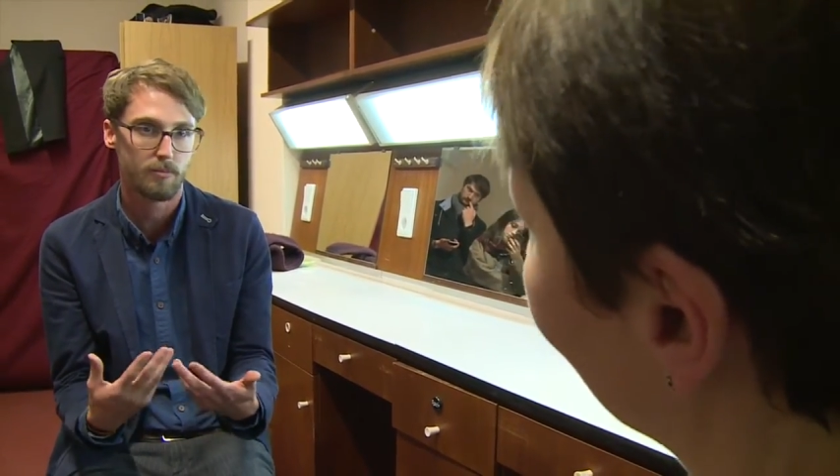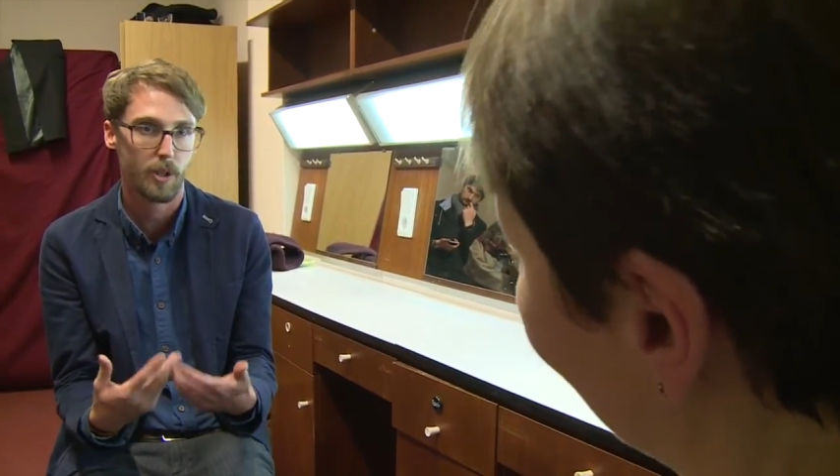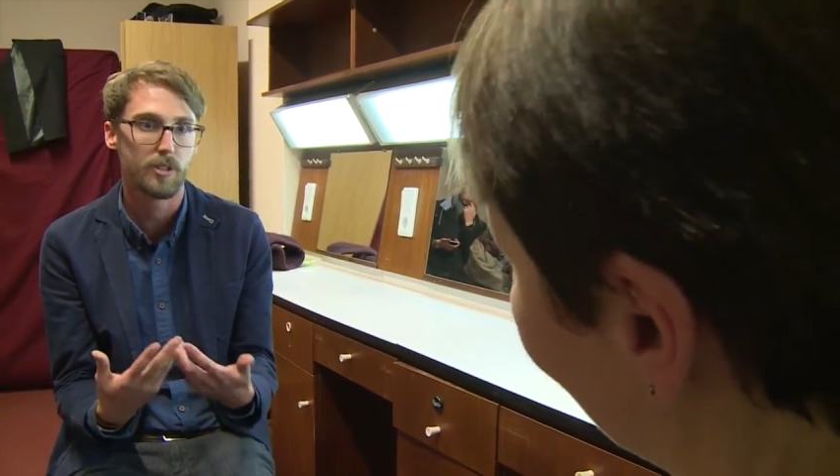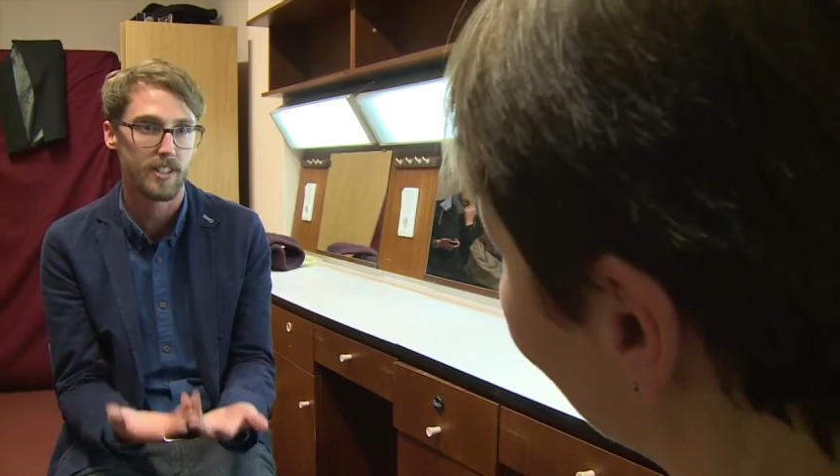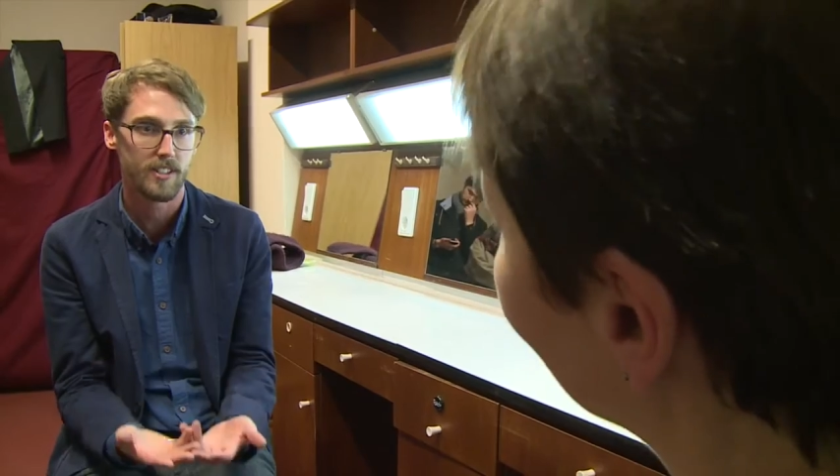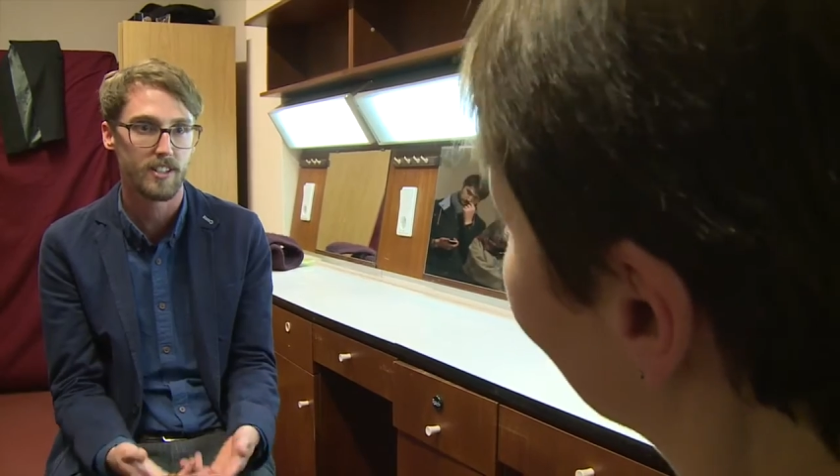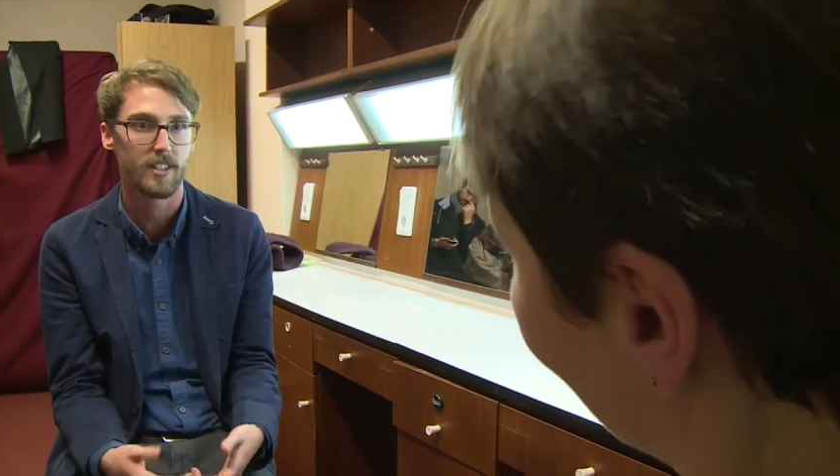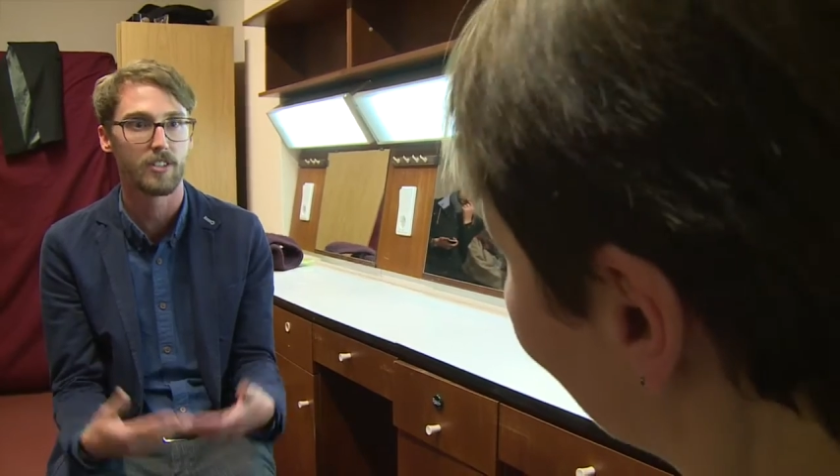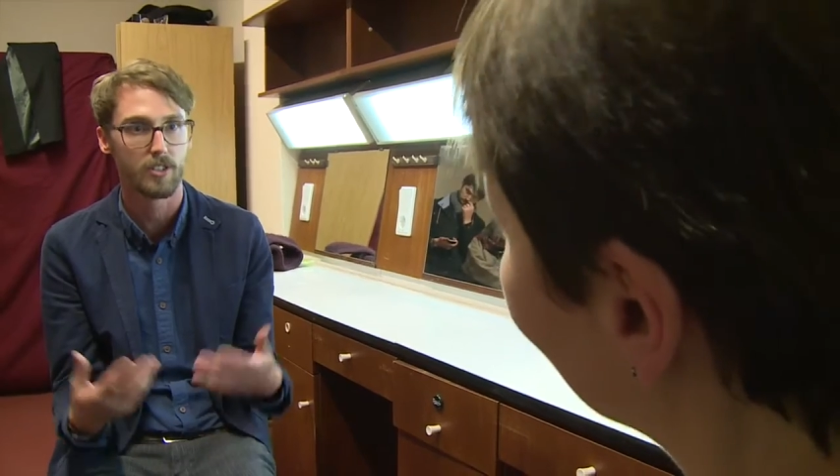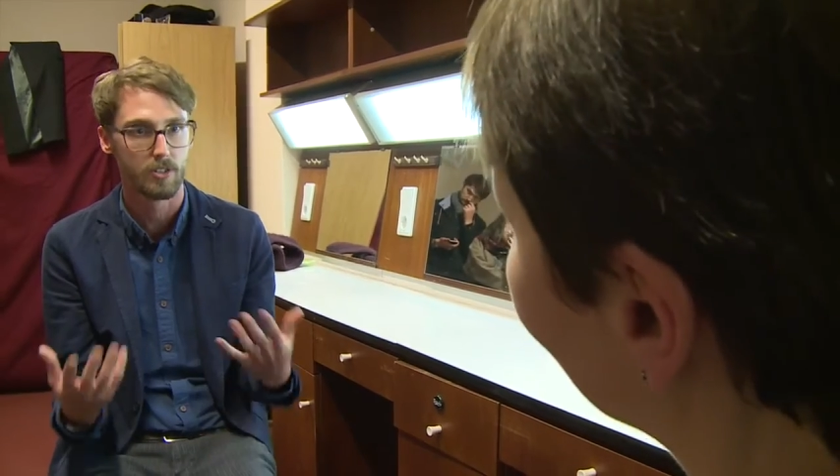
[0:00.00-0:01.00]
processes
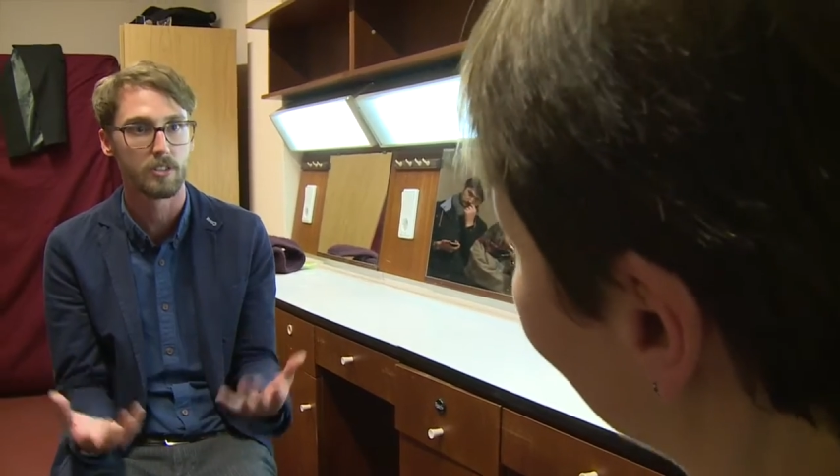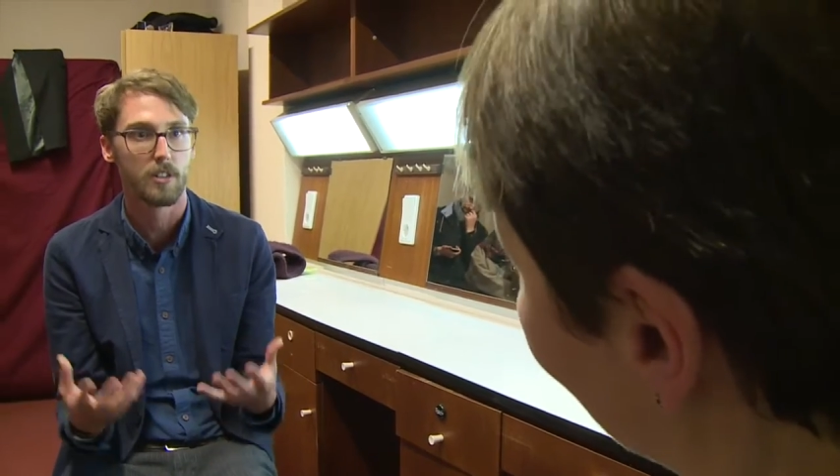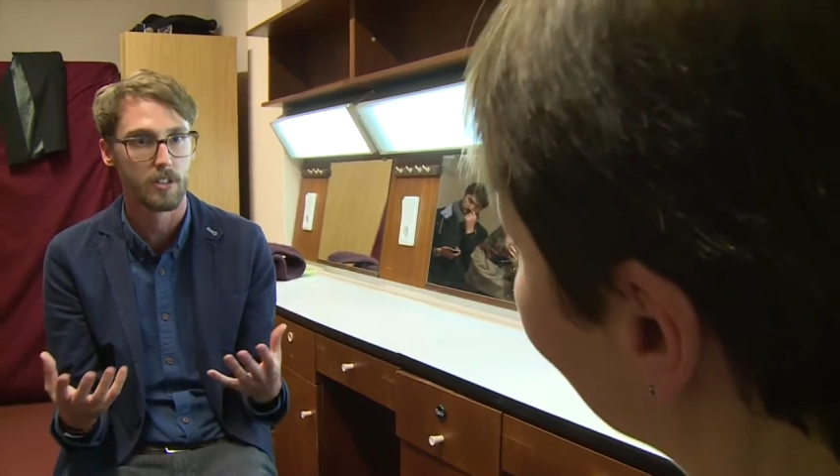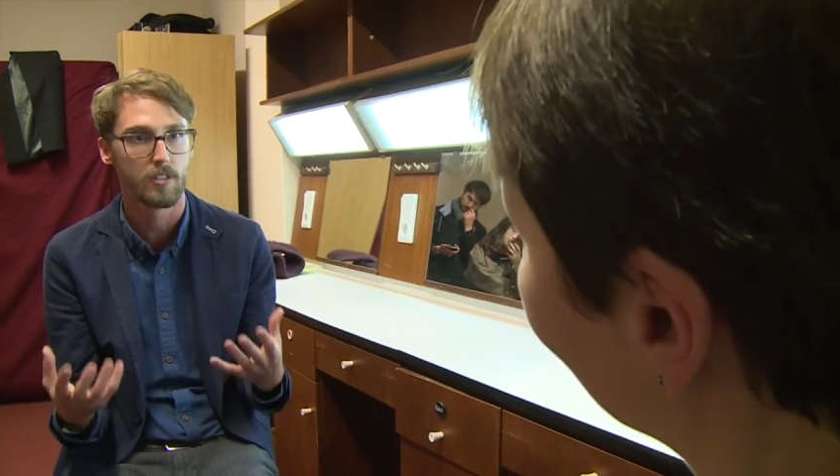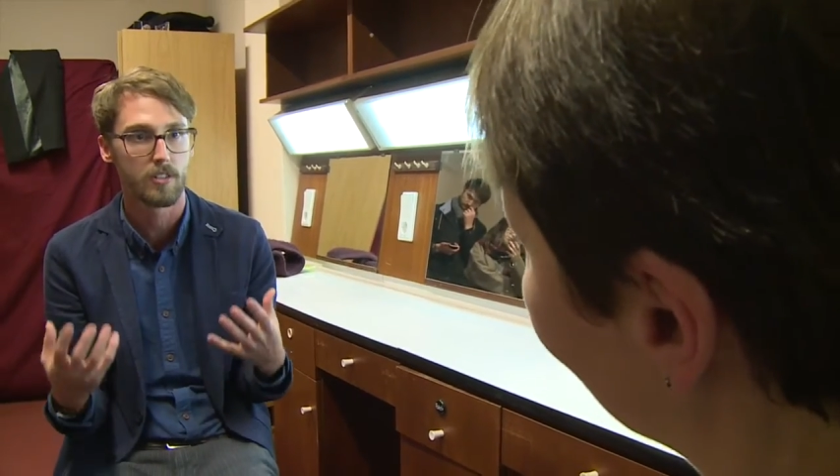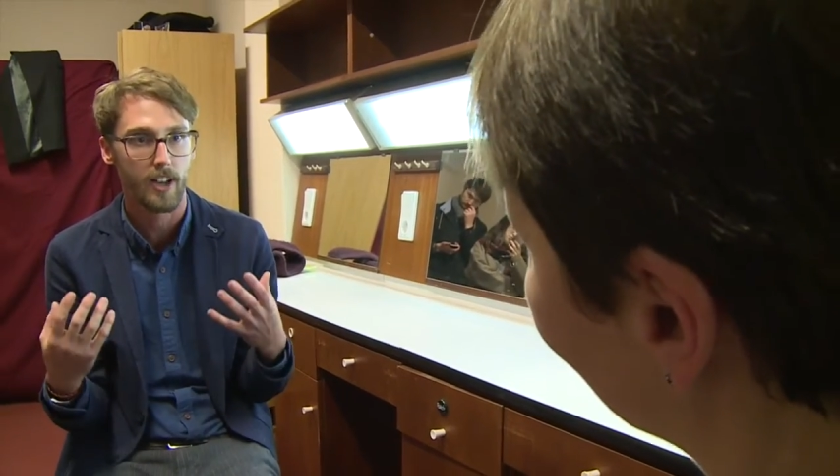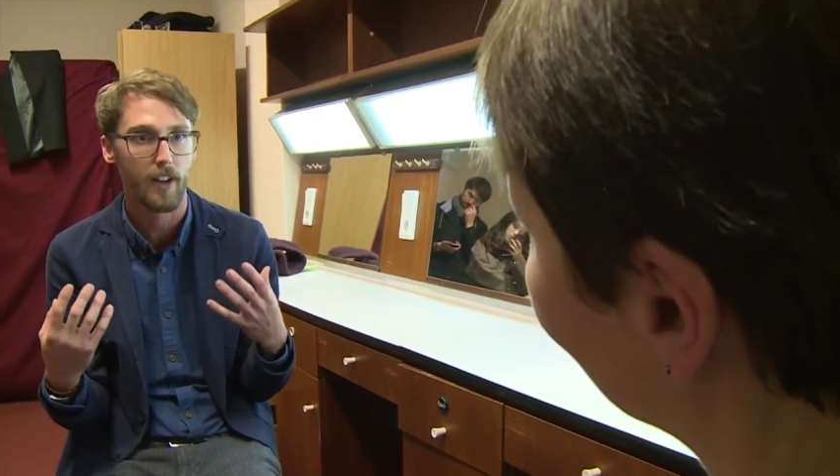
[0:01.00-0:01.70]
and to